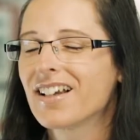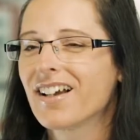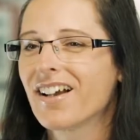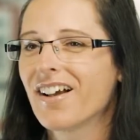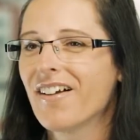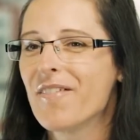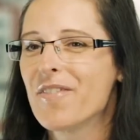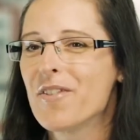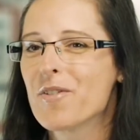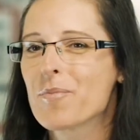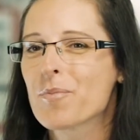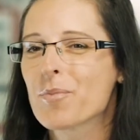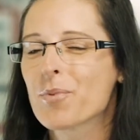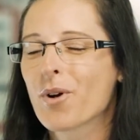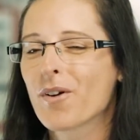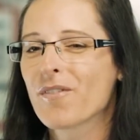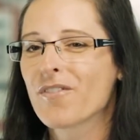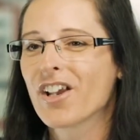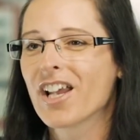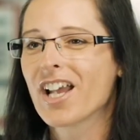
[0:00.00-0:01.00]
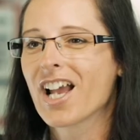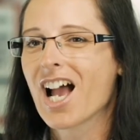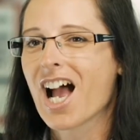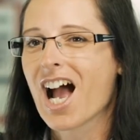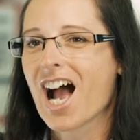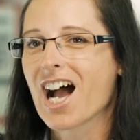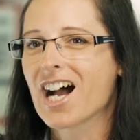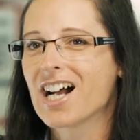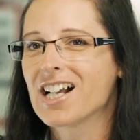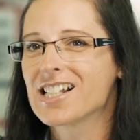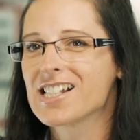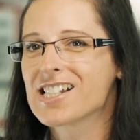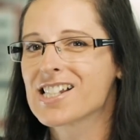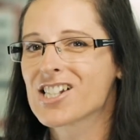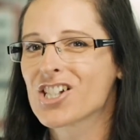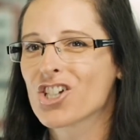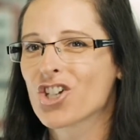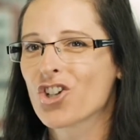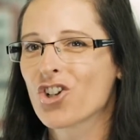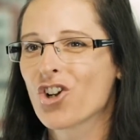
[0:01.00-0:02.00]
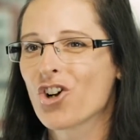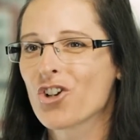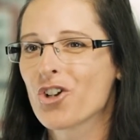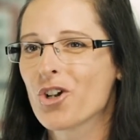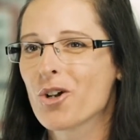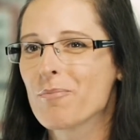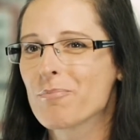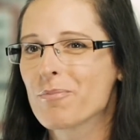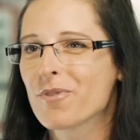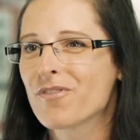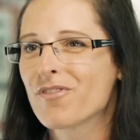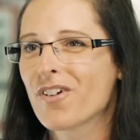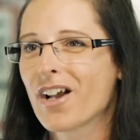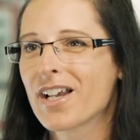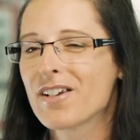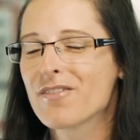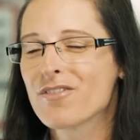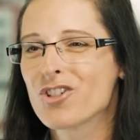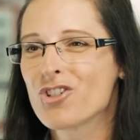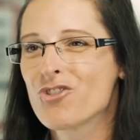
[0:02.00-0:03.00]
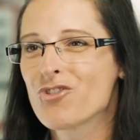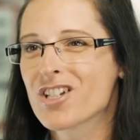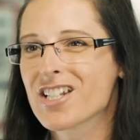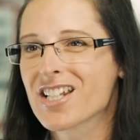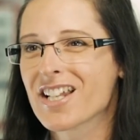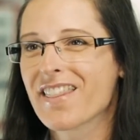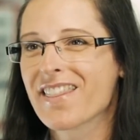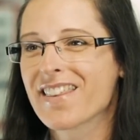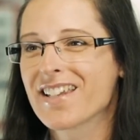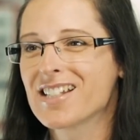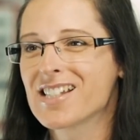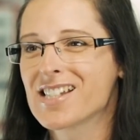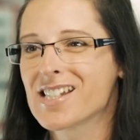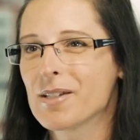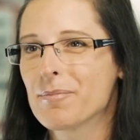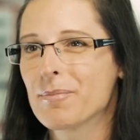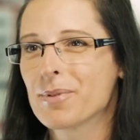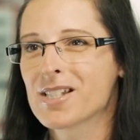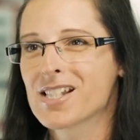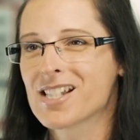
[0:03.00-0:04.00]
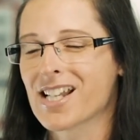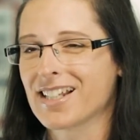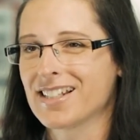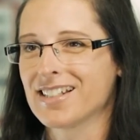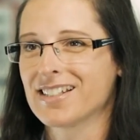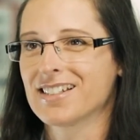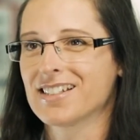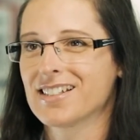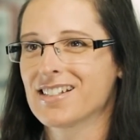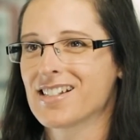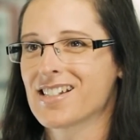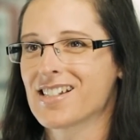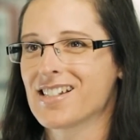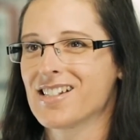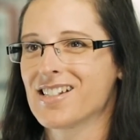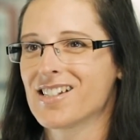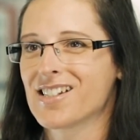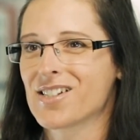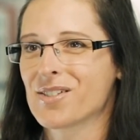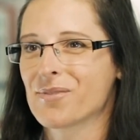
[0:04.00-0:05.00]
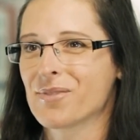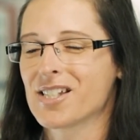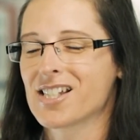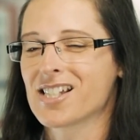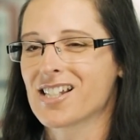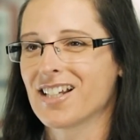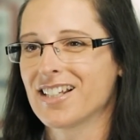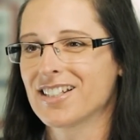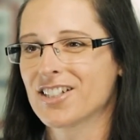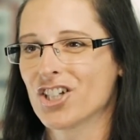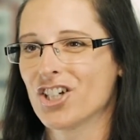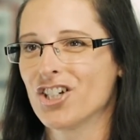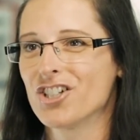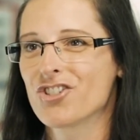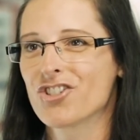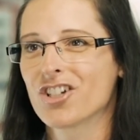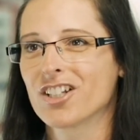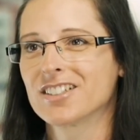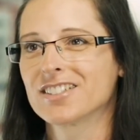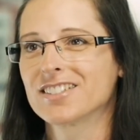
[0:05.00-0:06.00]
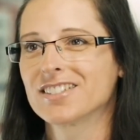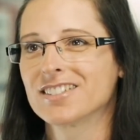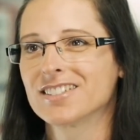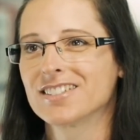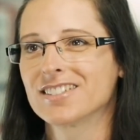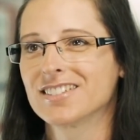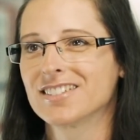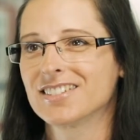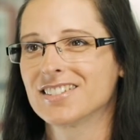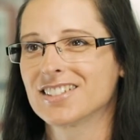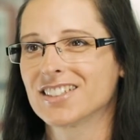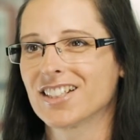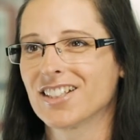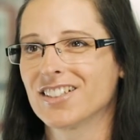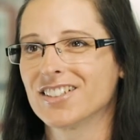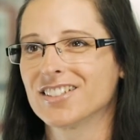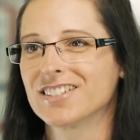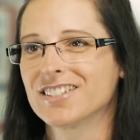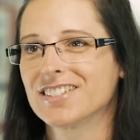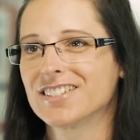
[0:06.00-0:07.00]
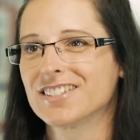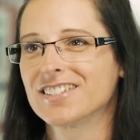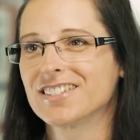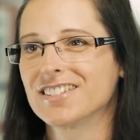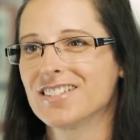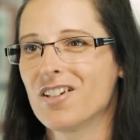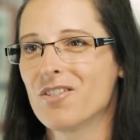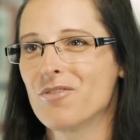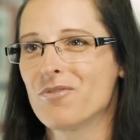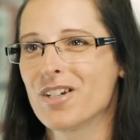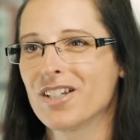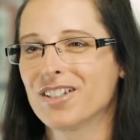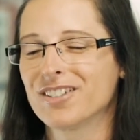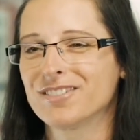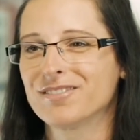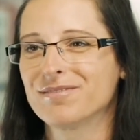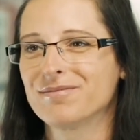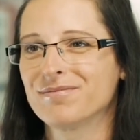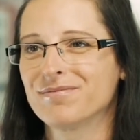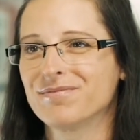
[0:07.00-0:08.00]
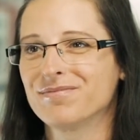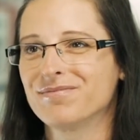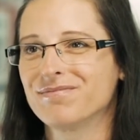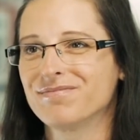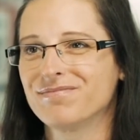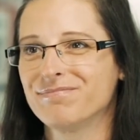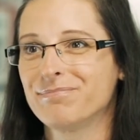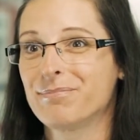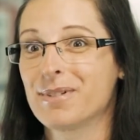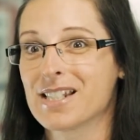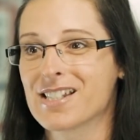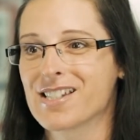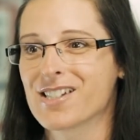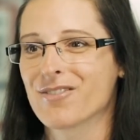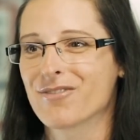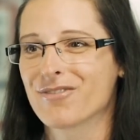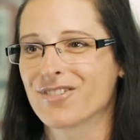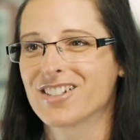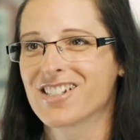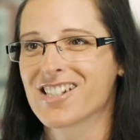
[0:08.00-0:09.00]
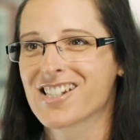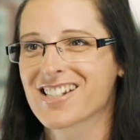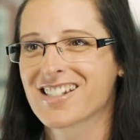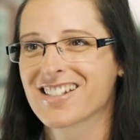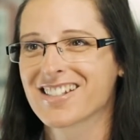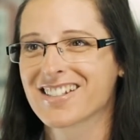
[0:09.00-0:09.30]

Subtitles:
And the profit has gone up 530% since we started coaching. So, a real big difference.